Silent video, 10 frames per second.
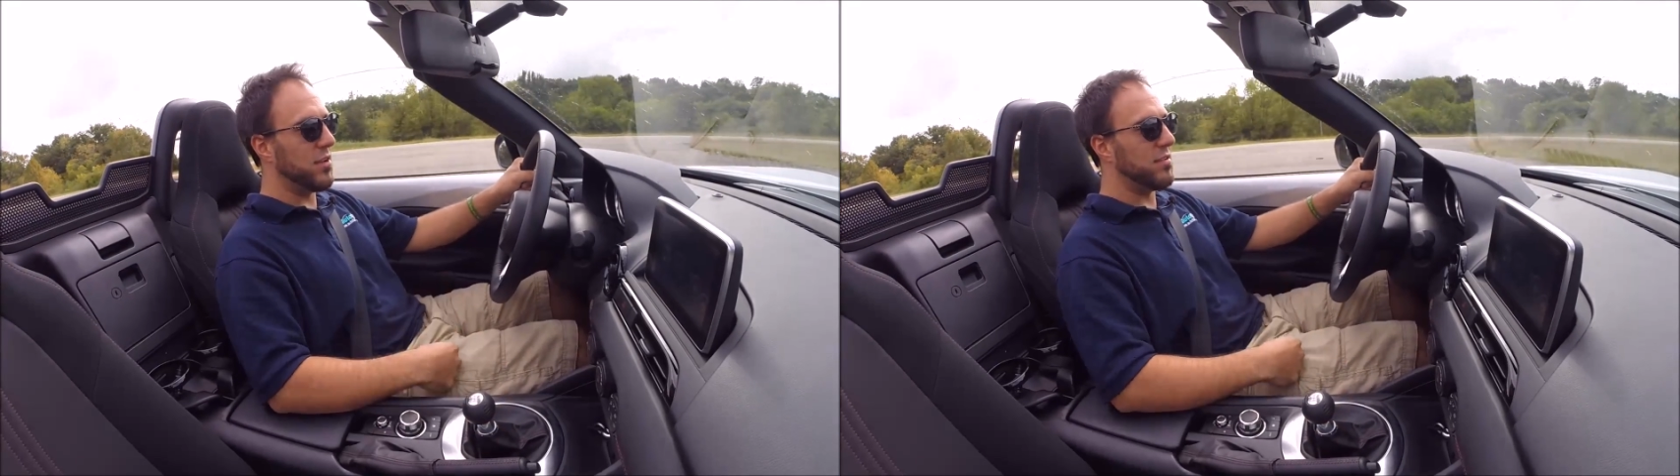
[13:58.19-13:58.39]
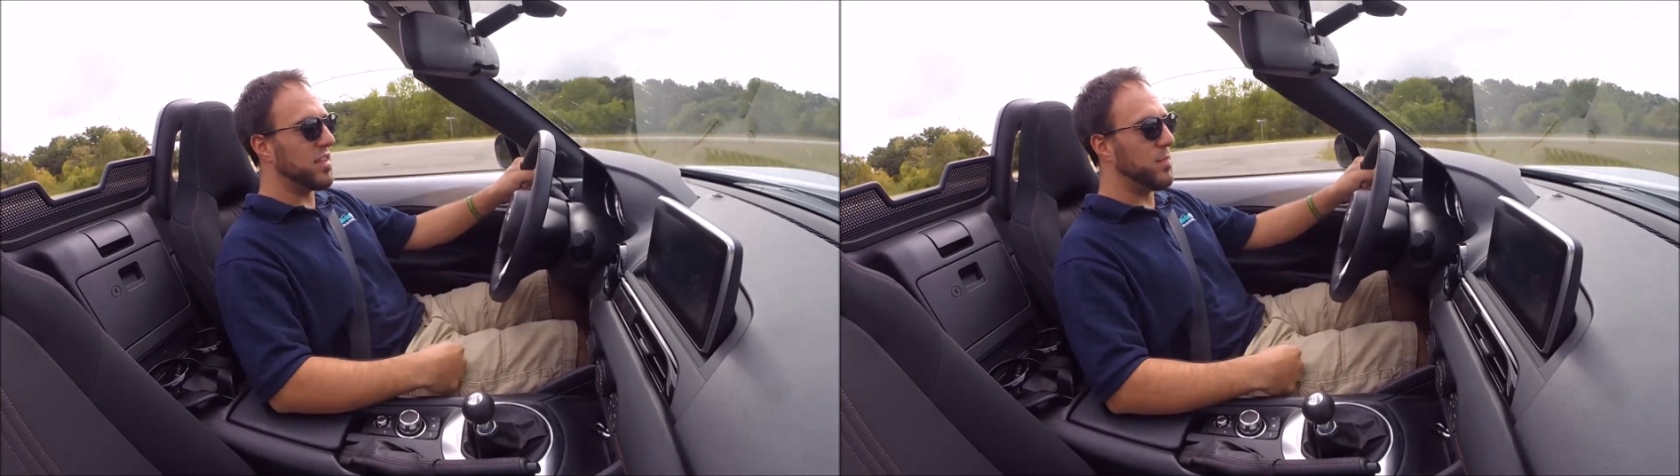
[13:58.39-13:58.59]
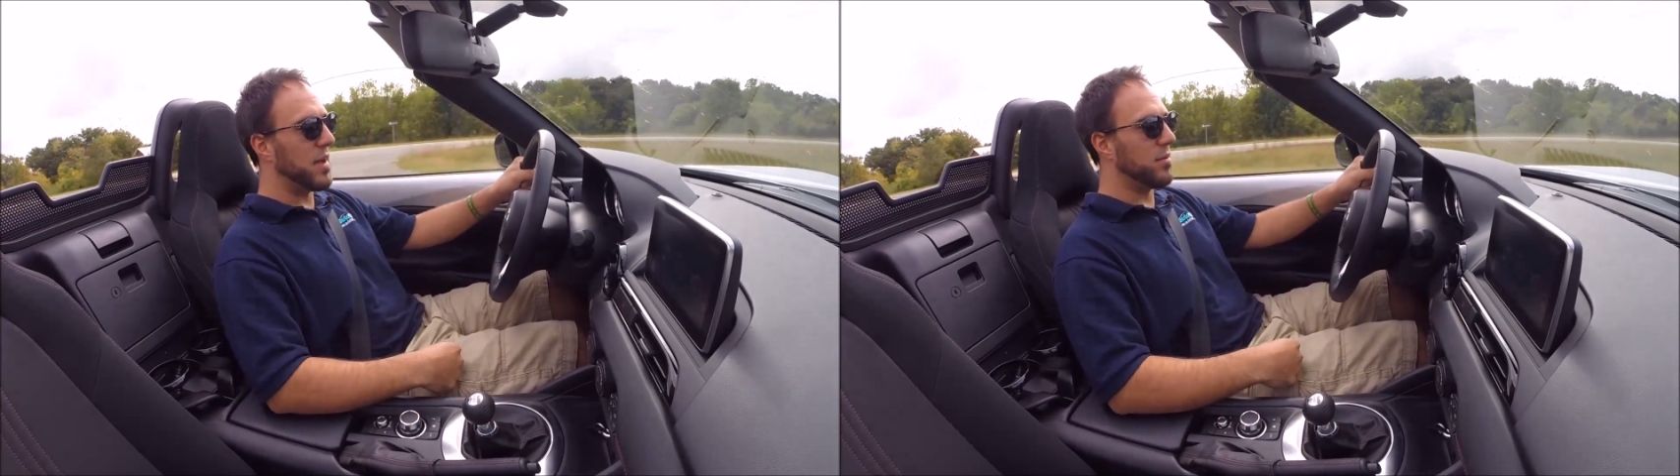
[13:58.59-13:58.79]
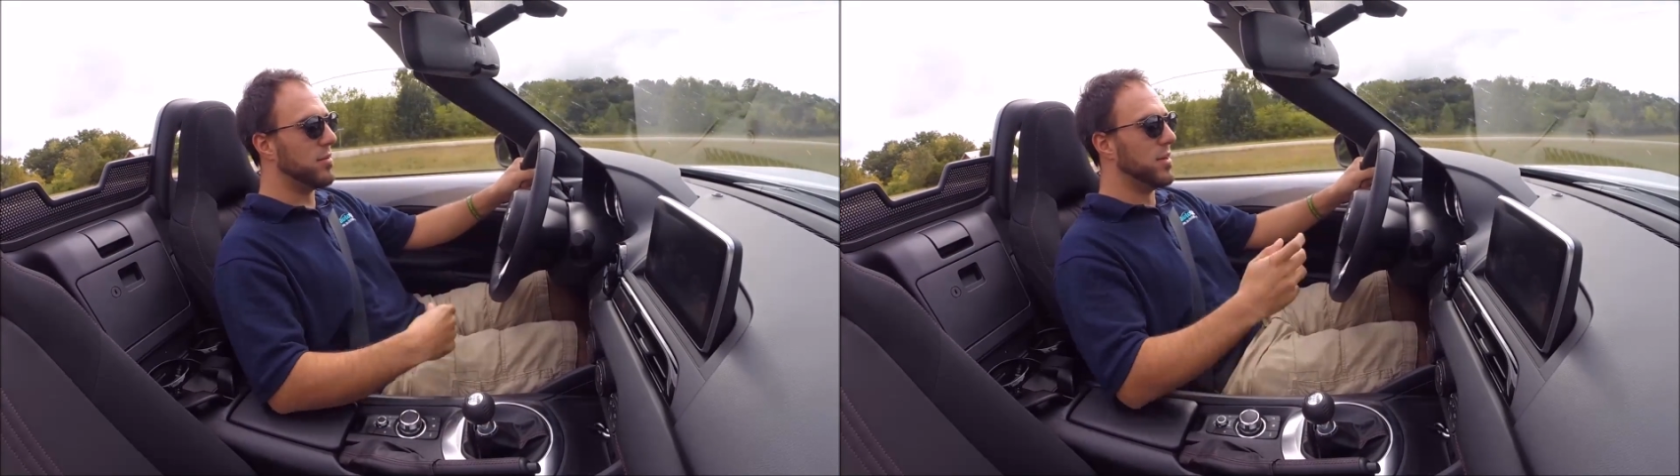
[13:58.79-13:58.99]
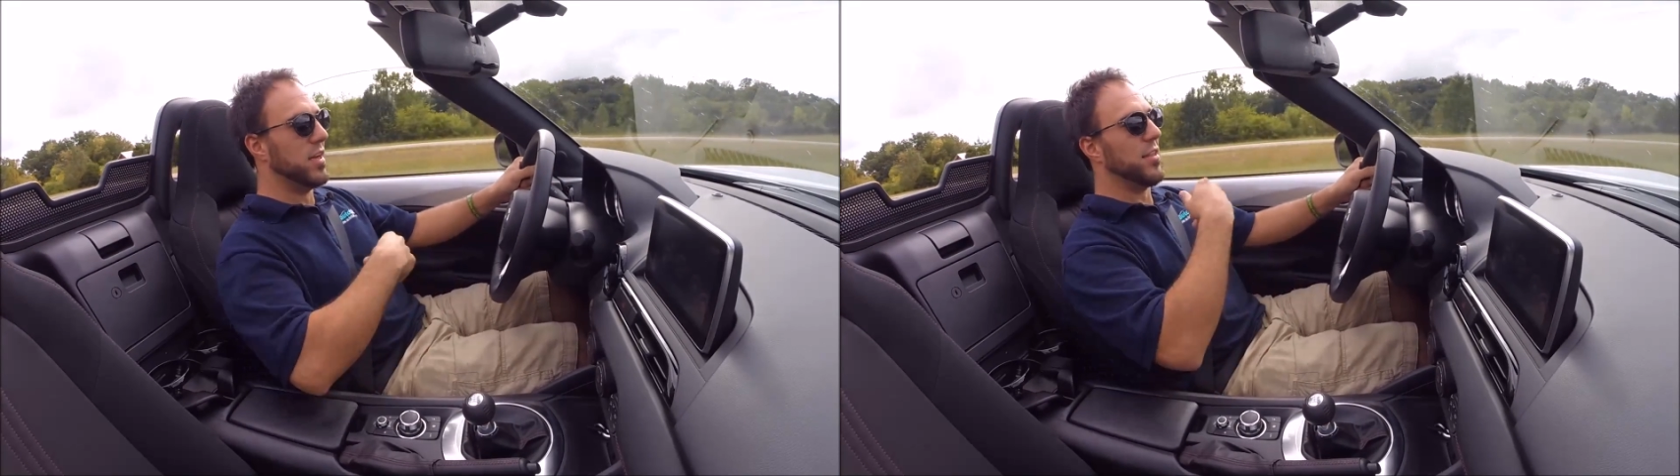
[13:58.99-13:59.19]
You just hit the pedal,
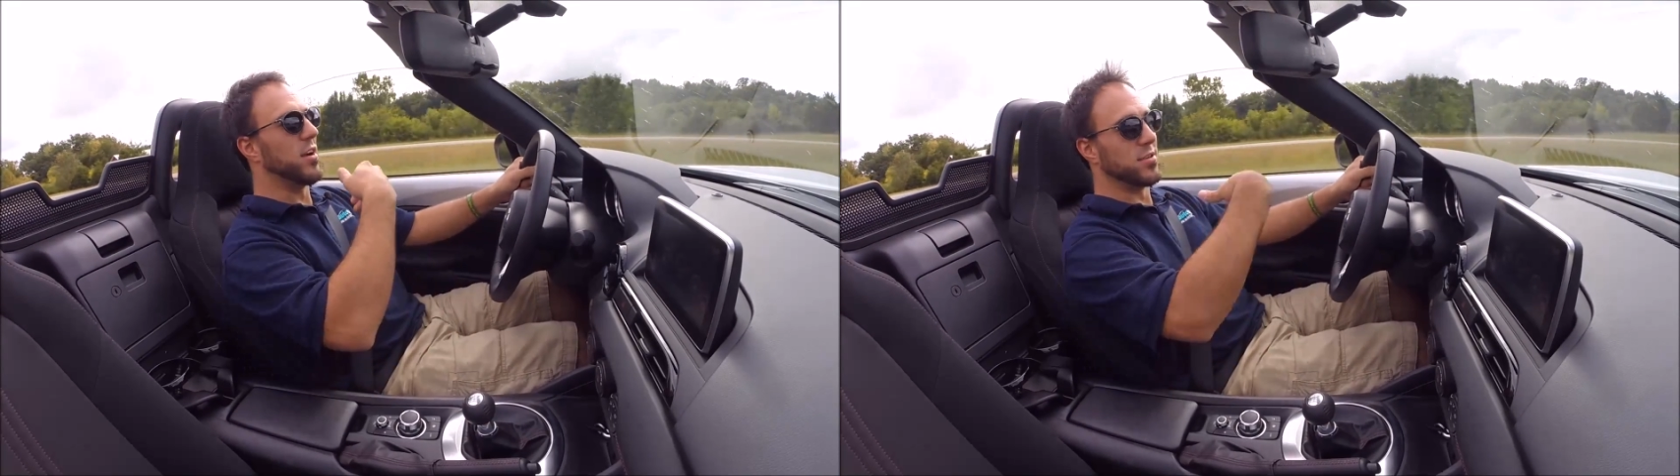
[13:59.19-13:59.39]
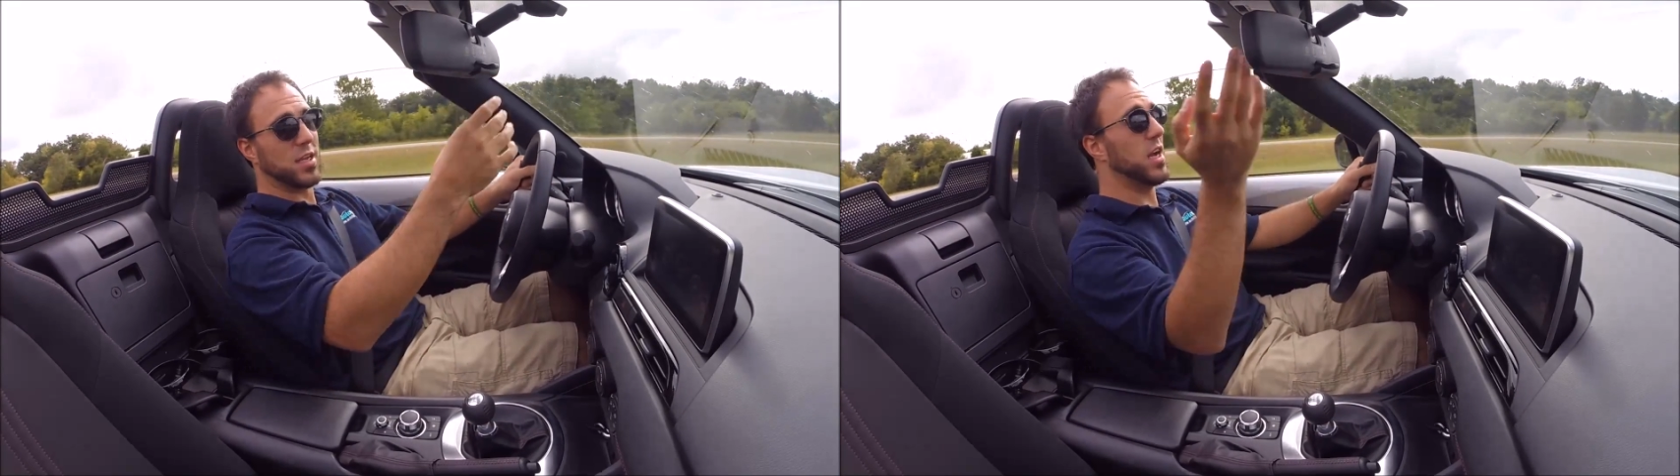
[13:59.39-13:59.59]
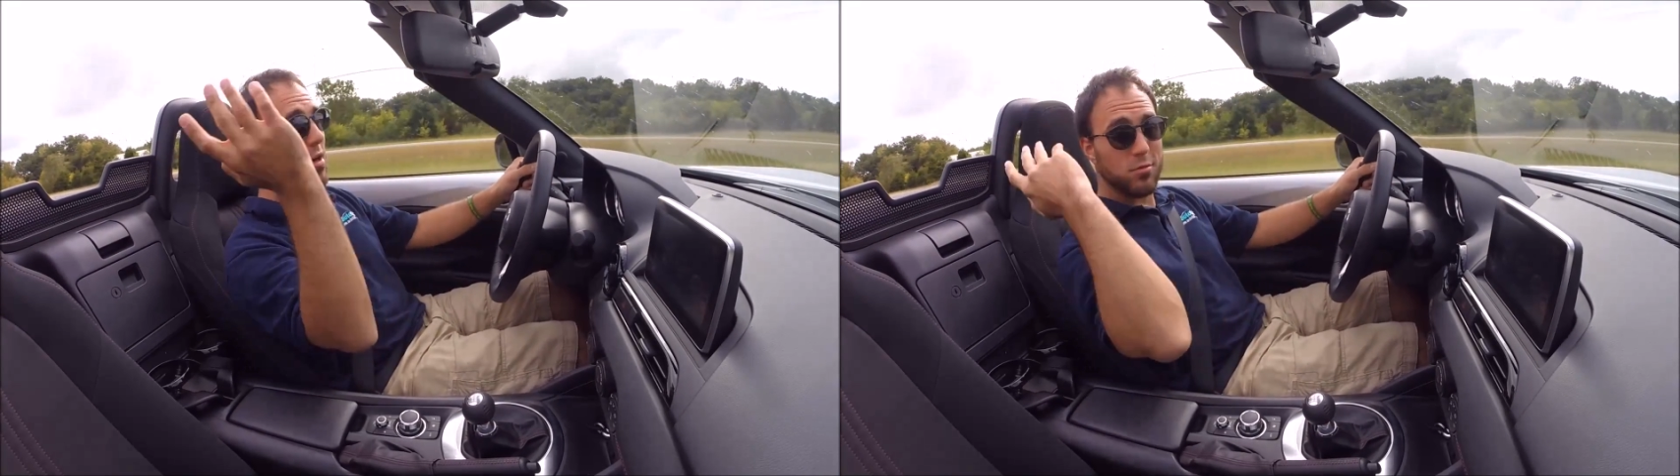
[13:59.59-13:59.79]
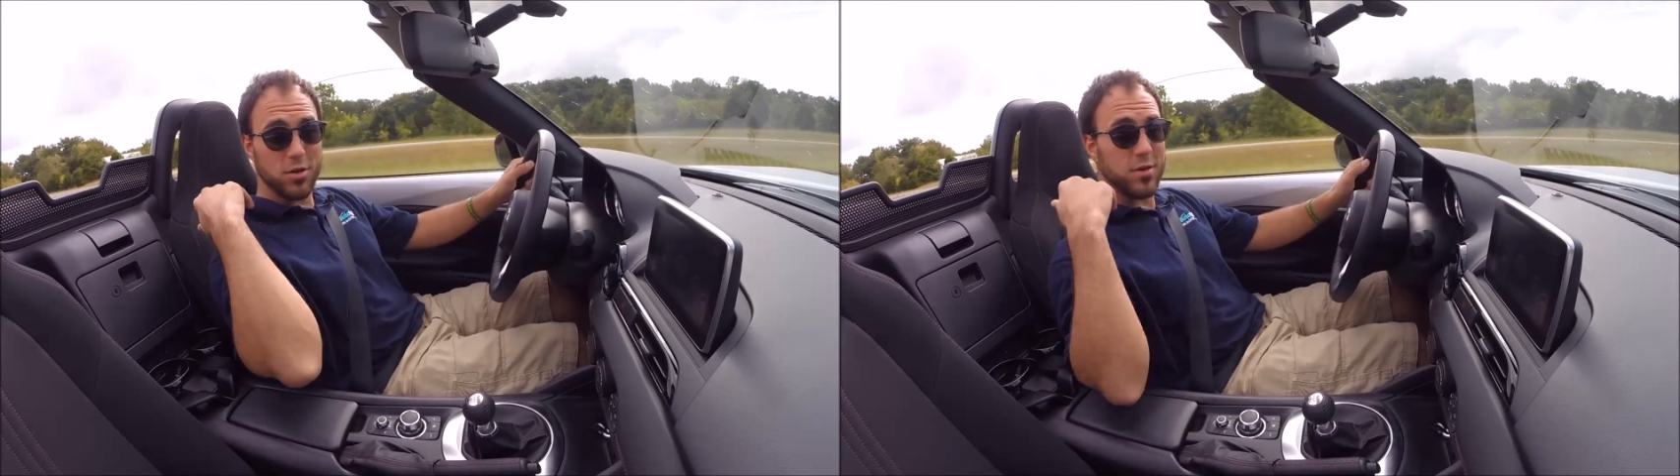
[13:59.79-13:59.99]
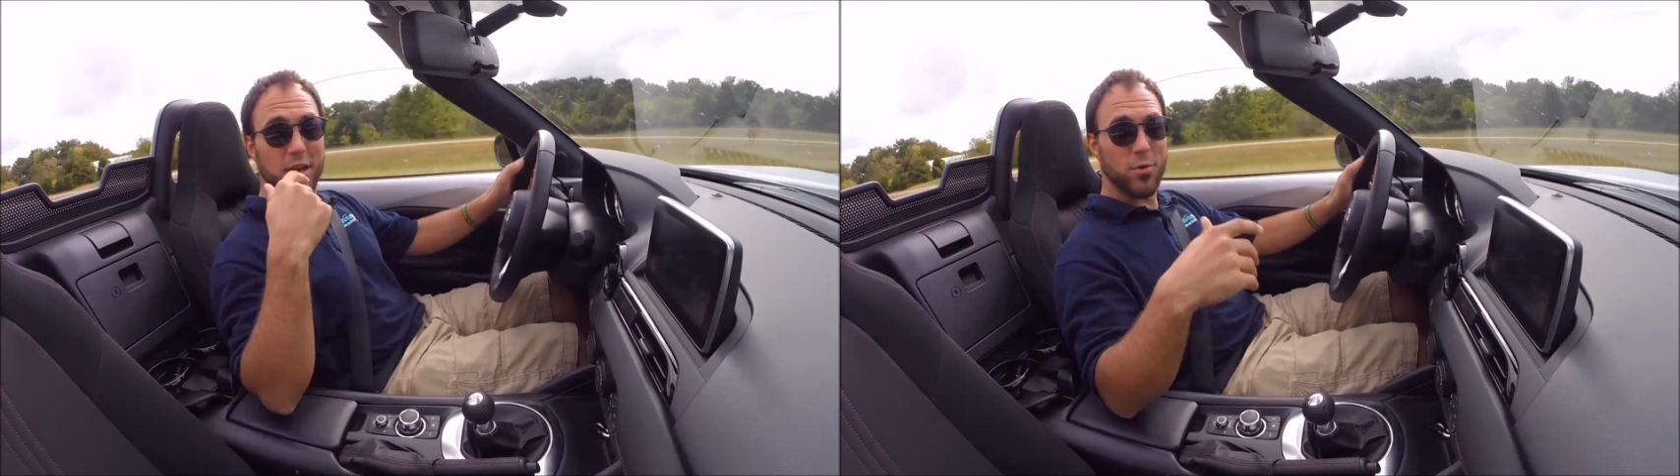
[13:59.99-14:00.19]
the car's like, oh,
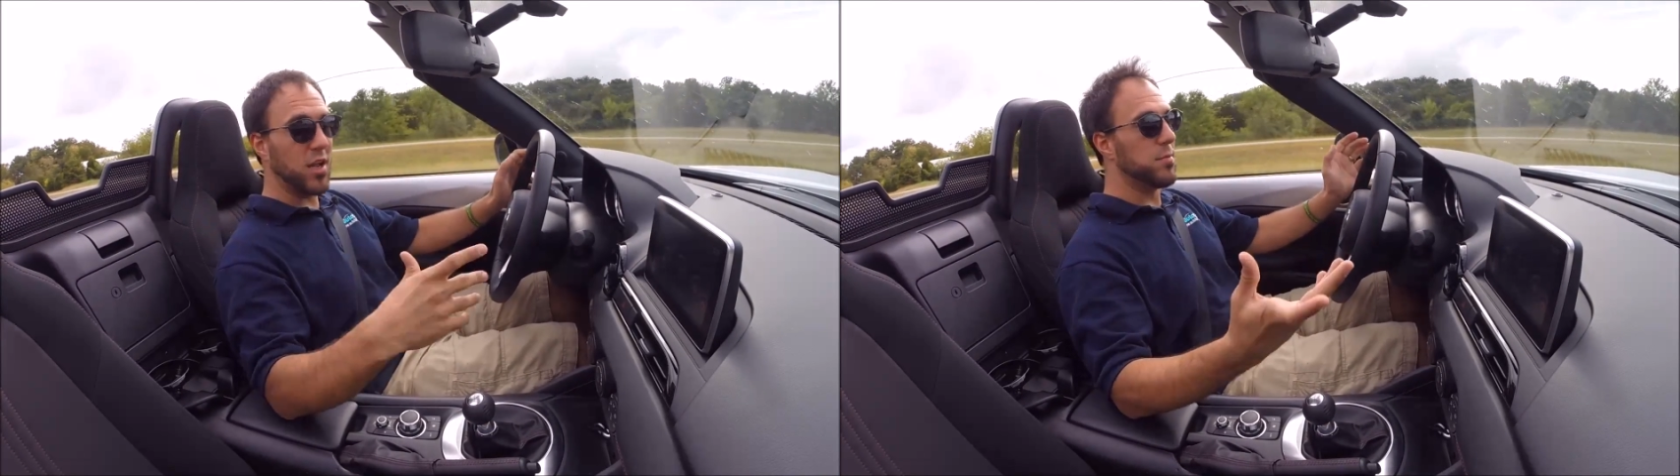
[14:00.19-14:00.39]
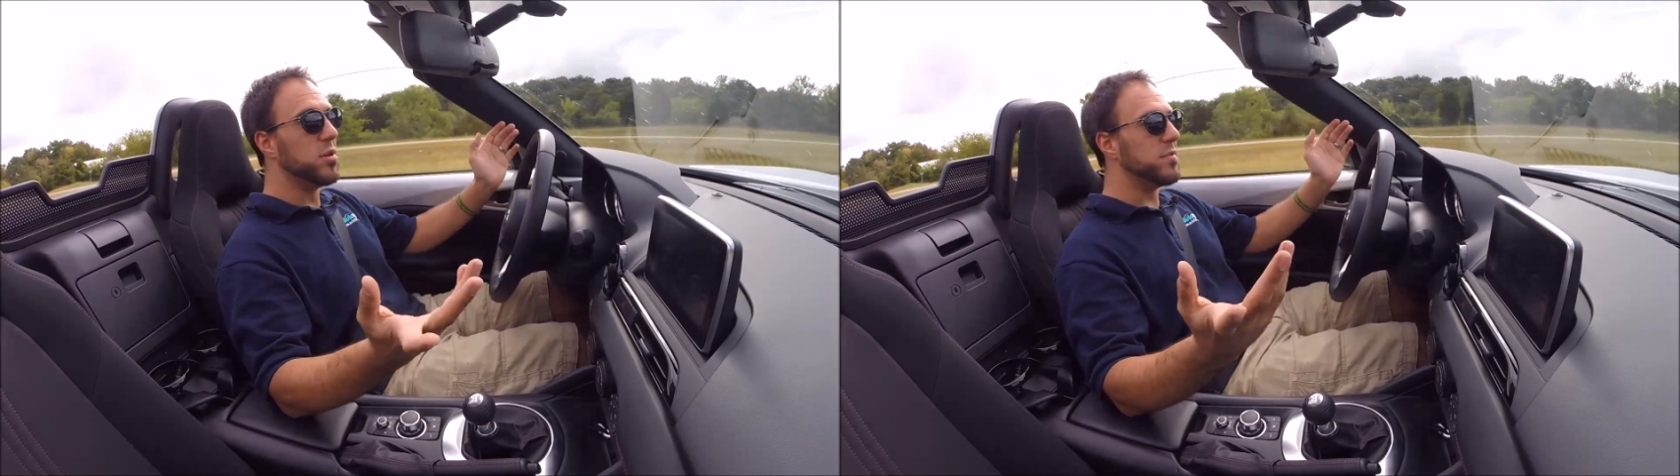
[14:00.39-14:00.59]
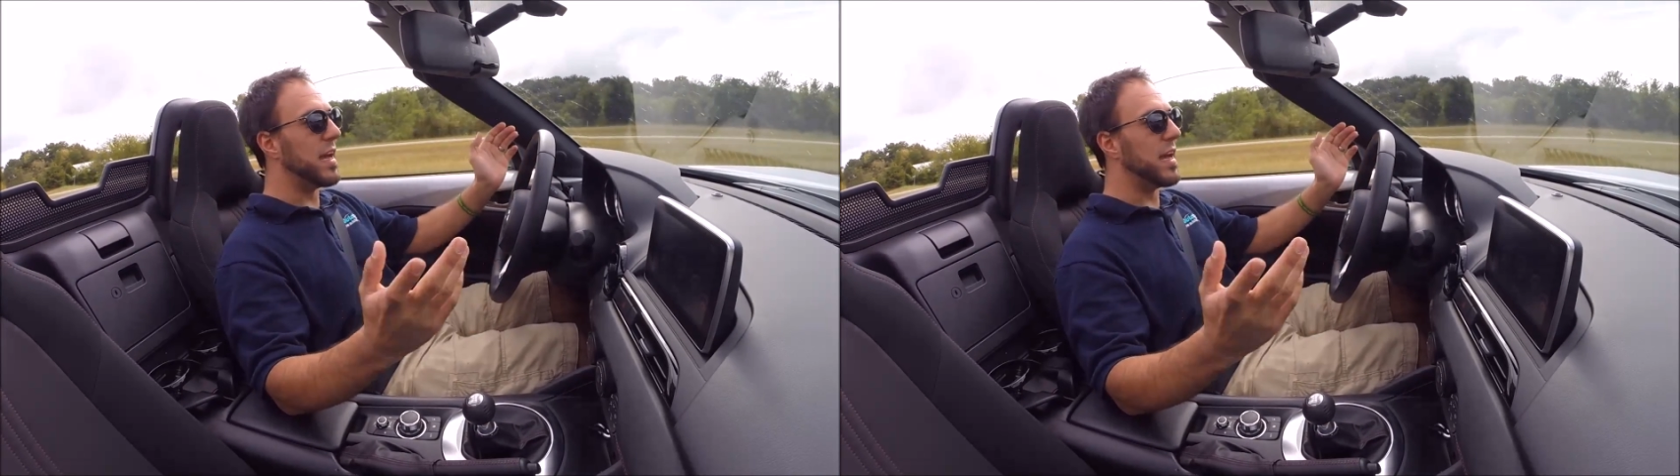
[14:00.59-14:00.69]
okay, we're gonna move